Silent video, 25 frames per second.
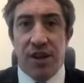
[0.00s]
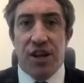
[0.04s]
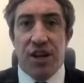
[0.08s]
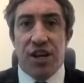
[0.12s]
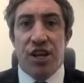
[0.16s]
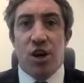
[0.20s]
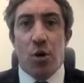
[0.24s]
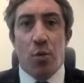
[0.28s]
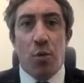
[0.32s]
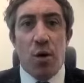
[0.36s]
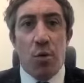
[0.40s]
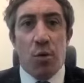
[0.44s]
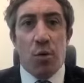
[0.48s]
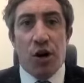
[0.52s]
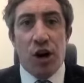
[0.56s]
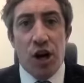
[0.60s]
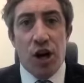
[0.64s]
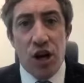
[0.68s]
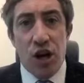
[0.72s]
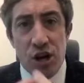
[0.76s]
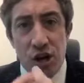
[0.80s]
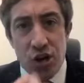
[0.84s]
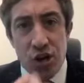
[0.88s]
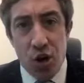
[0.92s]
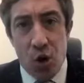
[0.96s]
We want to
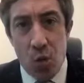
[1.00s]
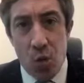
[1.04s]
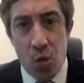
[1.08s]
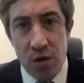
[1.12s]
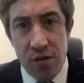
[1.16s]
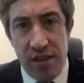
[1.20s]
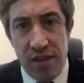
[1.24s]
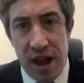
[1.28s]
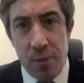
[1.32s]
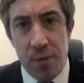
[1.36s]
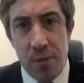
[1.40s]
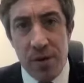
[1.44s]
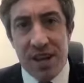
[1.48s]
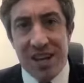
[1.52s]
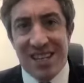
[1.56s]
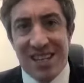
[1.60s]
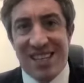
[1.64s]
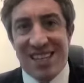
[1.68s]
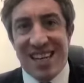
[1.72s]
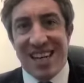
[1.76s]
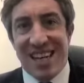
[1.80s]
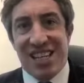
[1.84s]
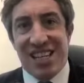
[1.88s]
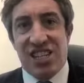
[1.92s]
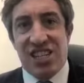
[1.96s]
look at all of that. We're going
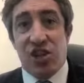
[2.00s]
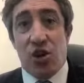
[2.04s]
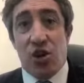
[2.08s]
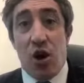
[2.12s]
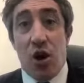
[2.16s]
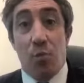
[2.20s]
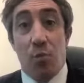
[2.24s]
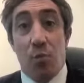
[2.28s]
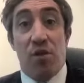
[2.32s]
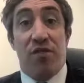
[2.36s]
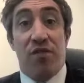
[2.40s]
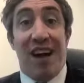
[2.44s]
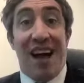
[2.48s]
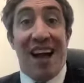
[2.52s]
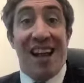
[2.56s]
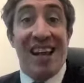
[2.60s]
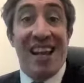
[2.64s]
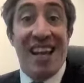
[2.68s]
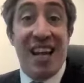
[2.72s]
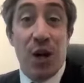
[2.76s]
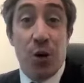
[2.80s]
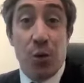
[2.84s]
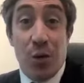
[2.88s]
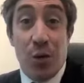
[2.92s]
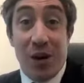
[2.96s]
to take time with our
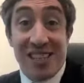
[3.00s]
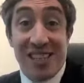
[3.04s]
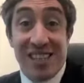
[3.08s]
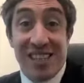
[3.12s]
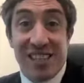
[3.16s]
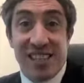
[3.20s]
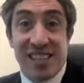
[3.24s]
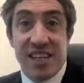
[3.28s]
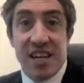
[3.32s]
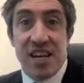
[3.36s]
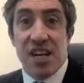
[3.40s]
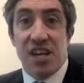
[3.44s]
linguists